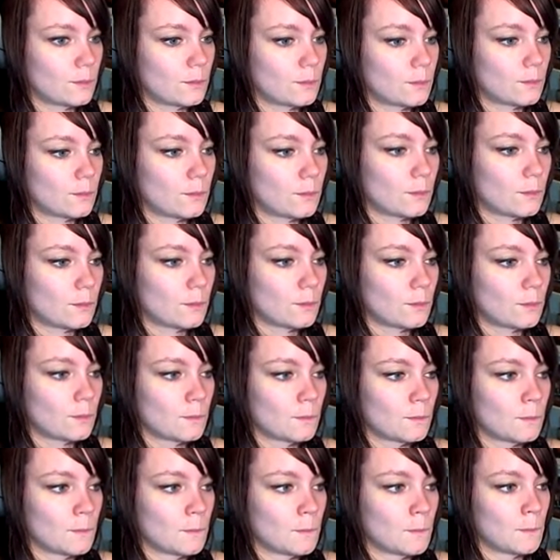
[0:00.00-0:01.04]

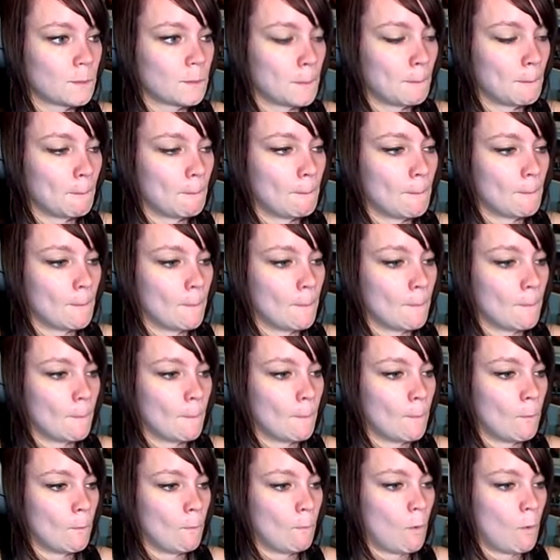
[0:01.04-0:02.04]
(silence)